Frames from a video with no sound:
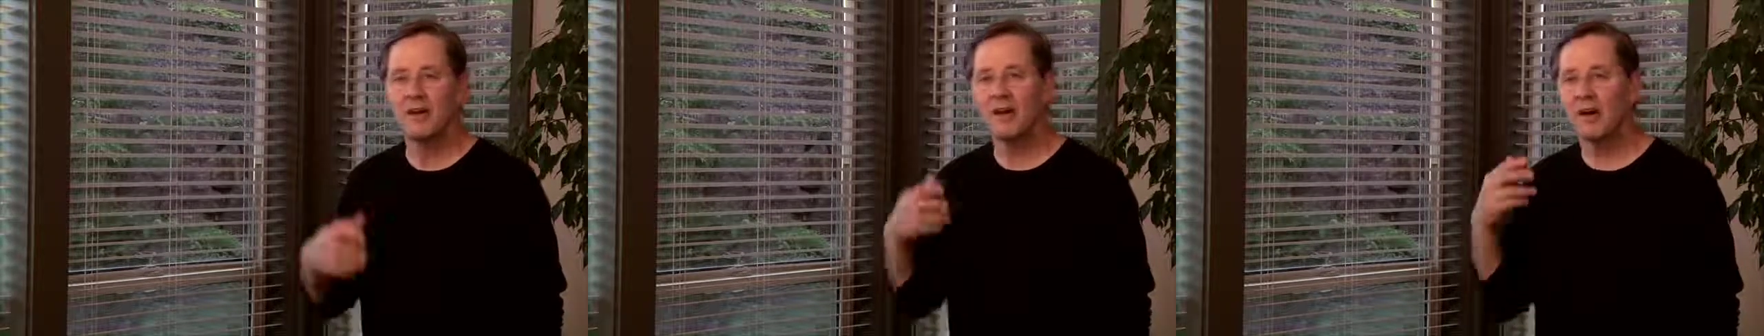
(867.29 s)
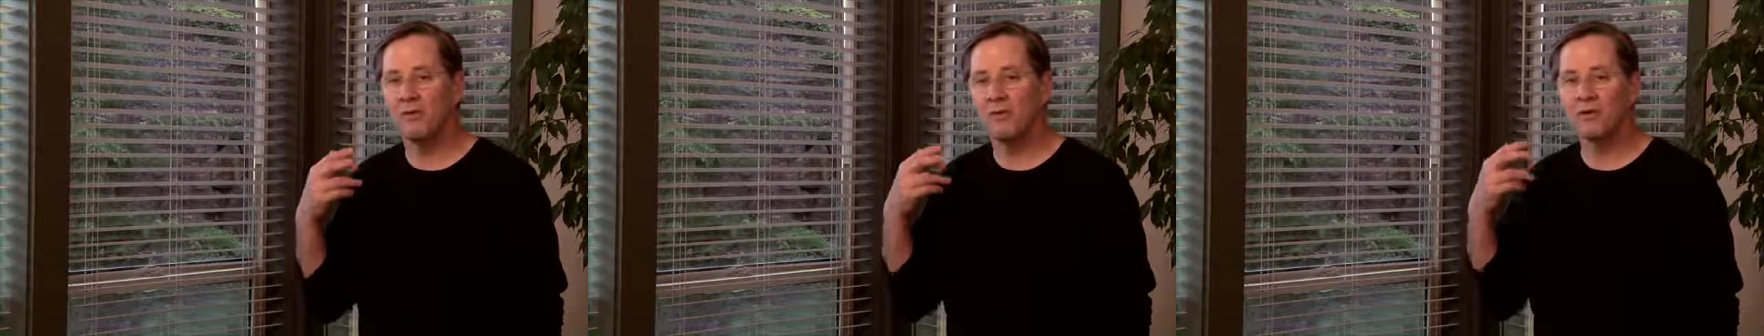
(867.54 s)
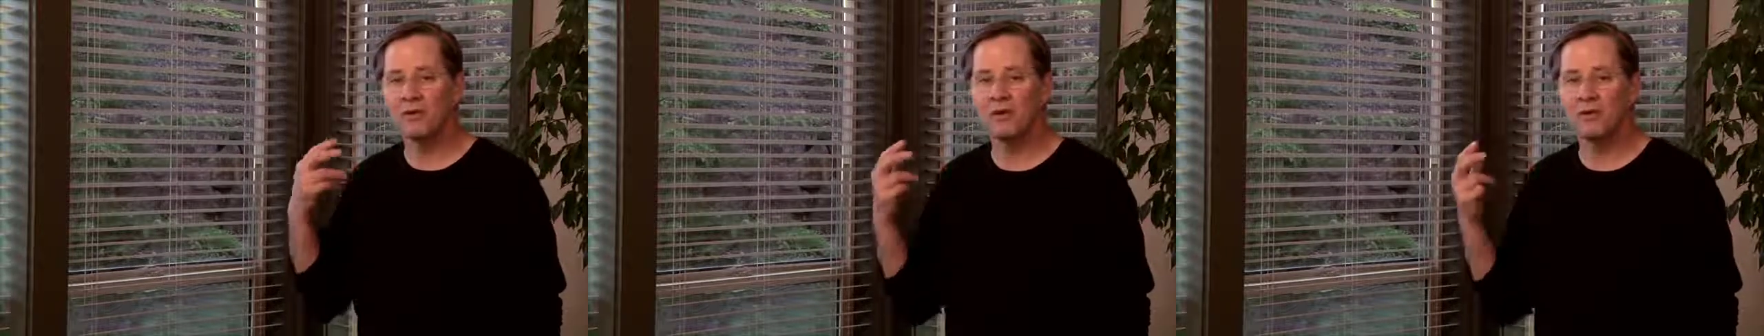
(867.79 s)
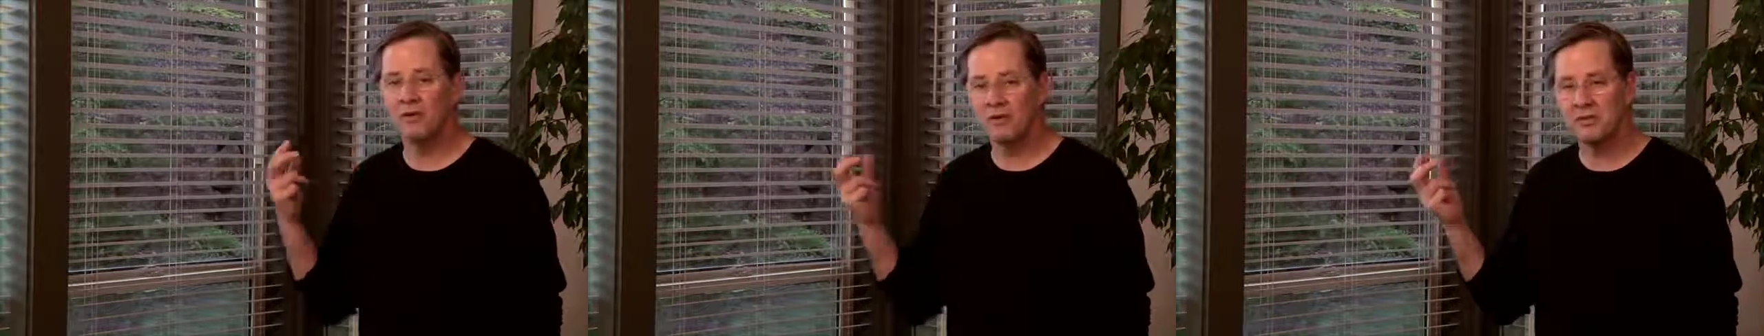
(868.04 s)
Now, when you
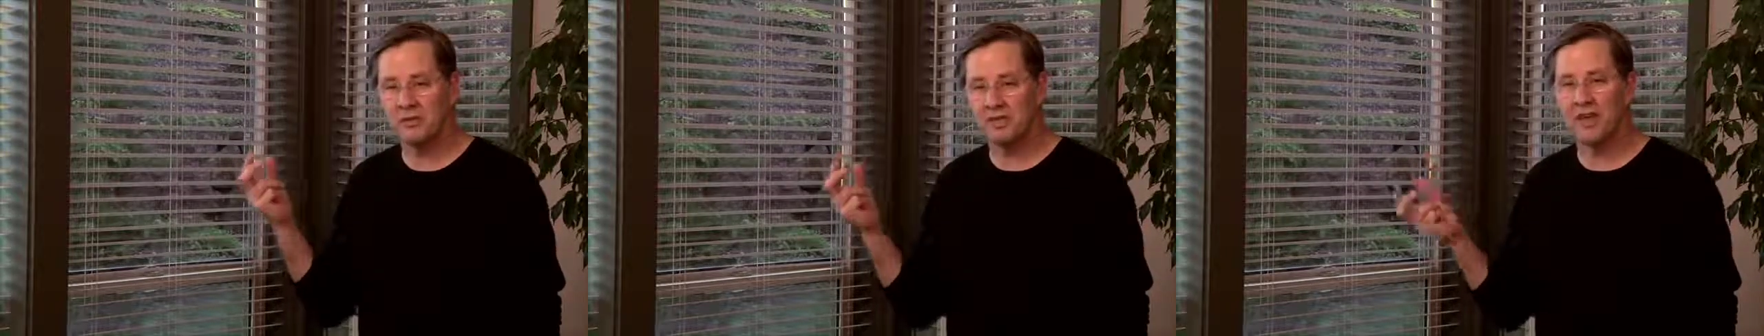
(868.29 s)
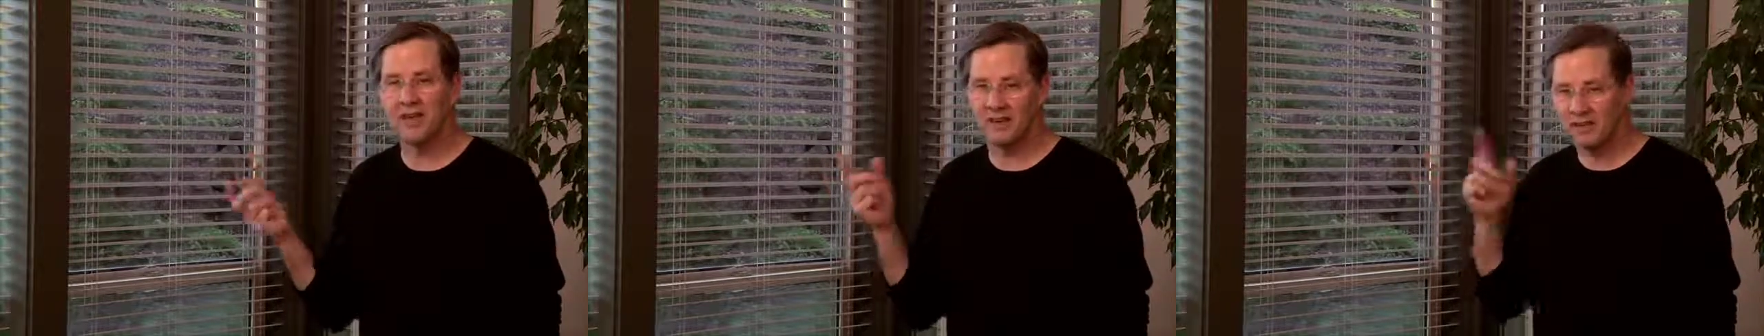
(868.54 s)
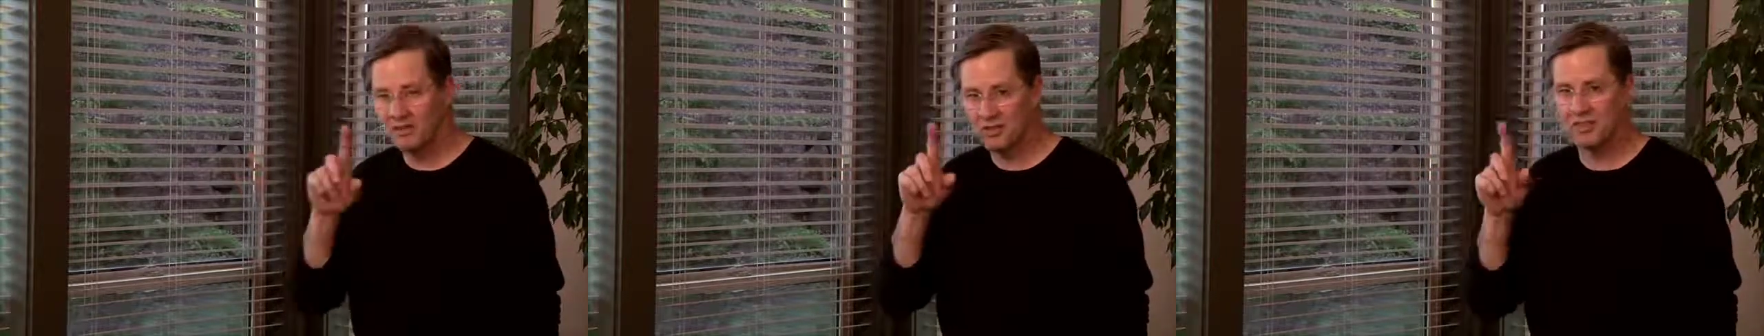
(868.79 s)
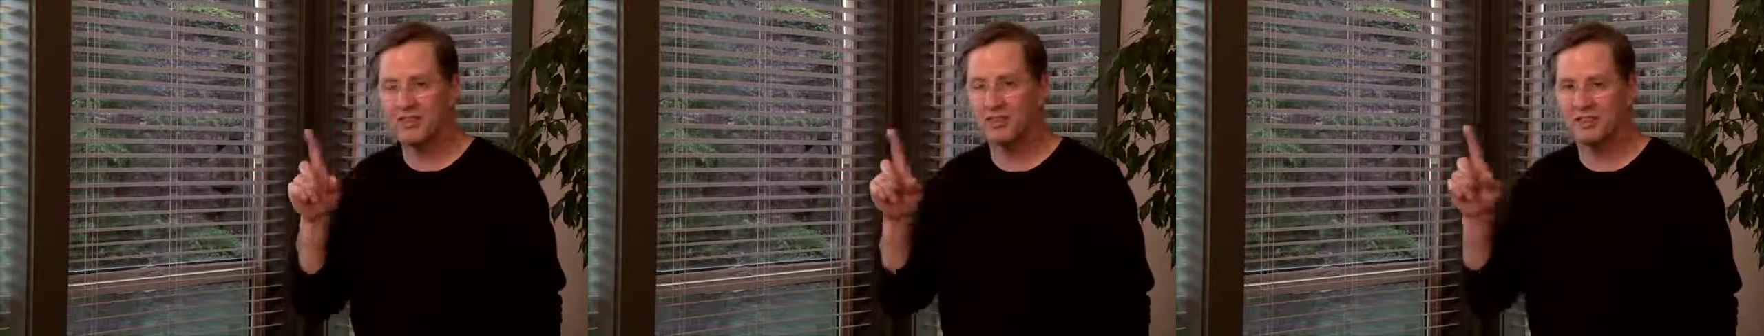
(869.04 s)
go to do second, and you
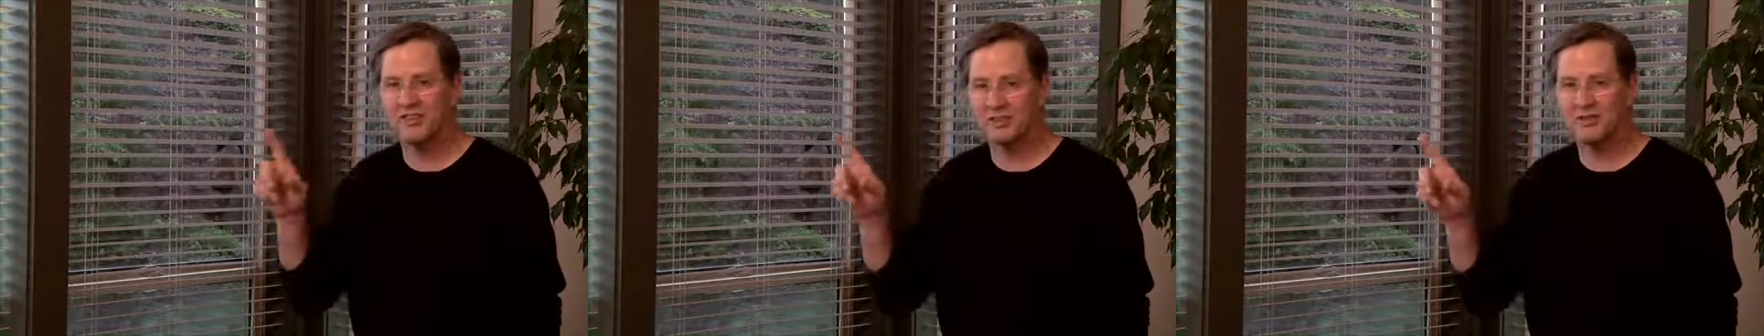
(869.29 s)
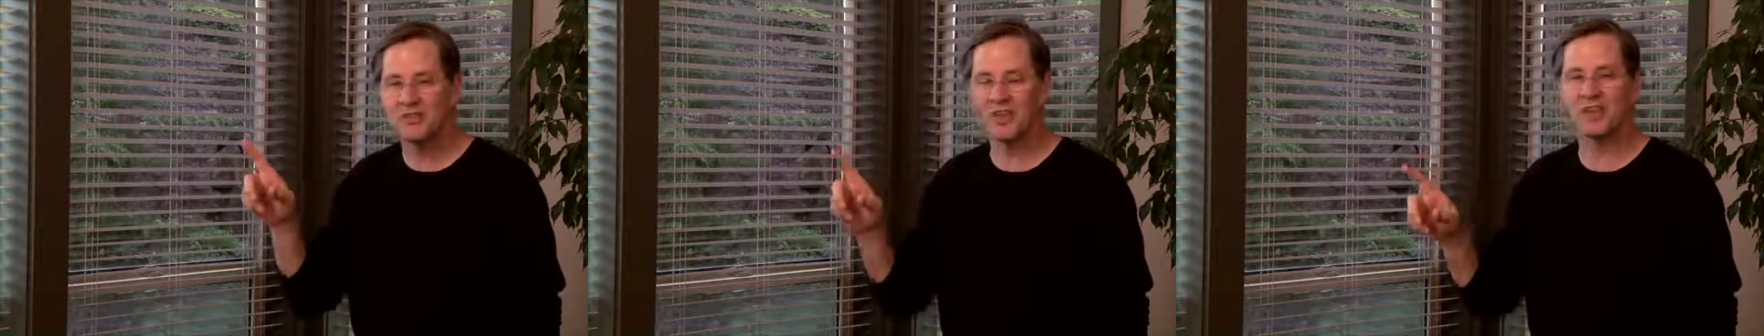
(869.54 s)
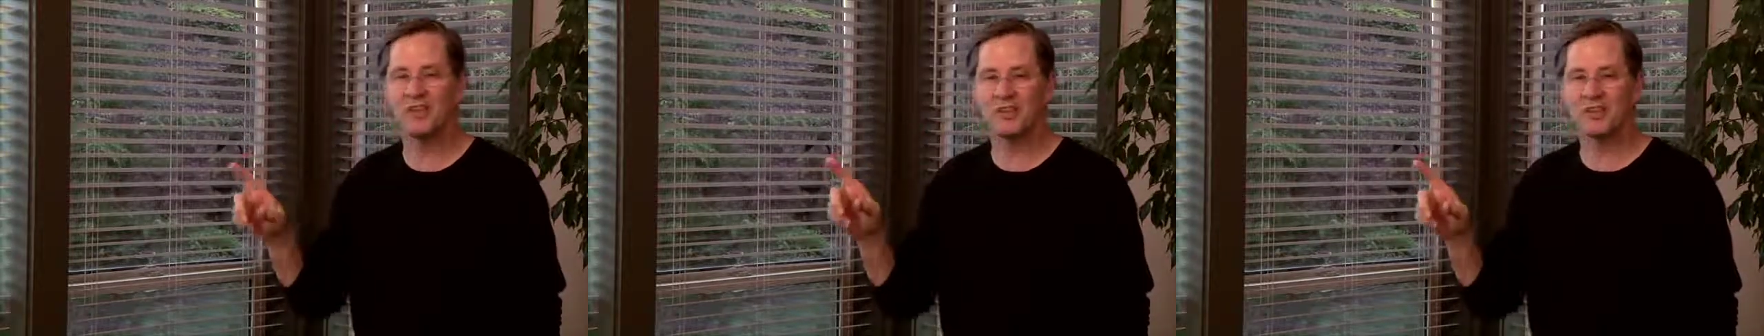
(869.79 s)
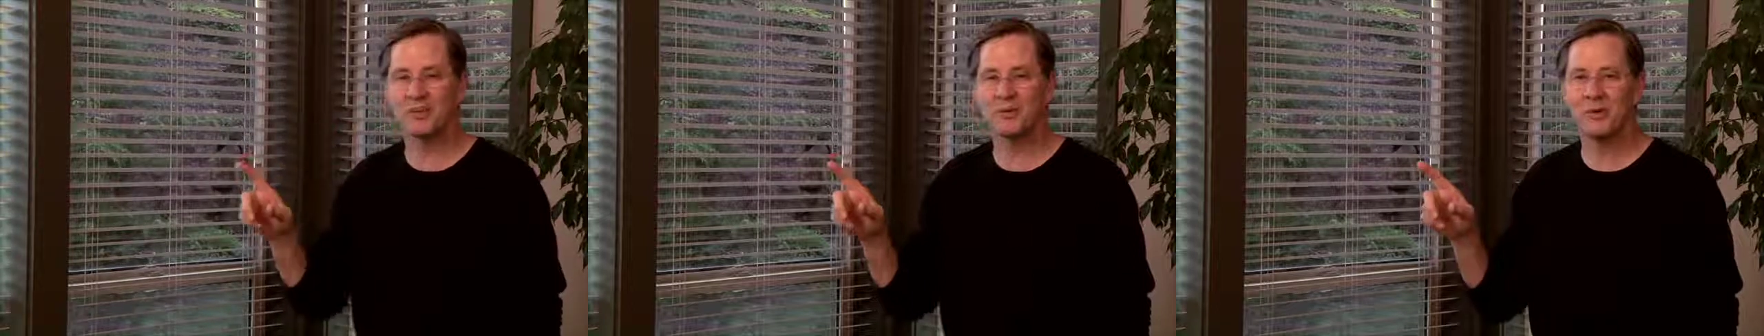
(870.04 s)
should do second
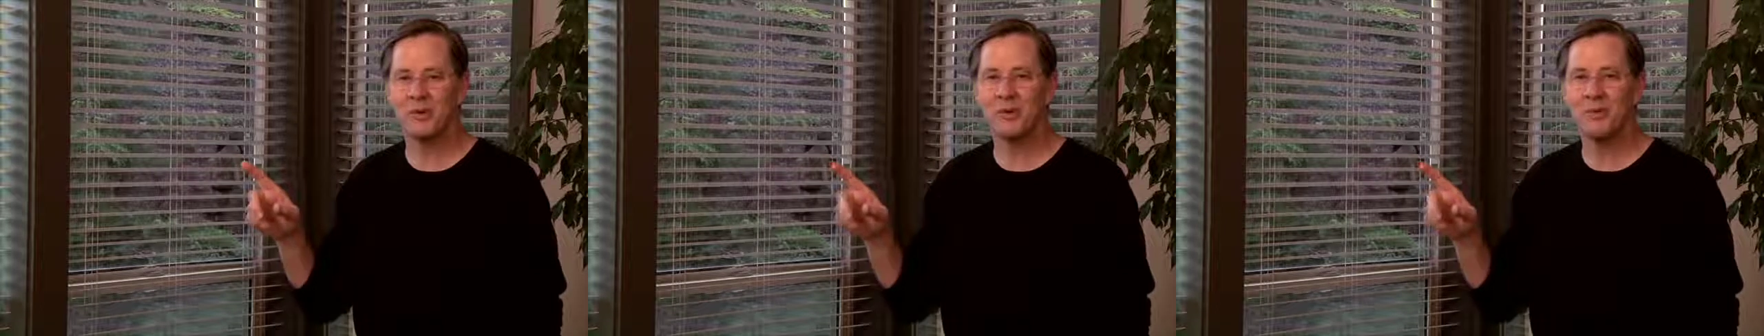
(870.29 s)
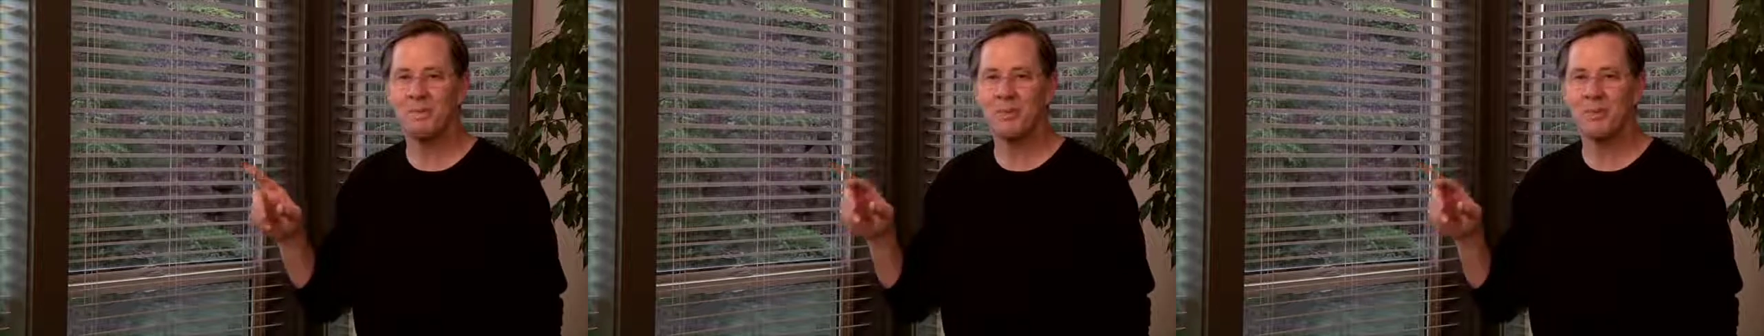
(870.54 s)
year Greek,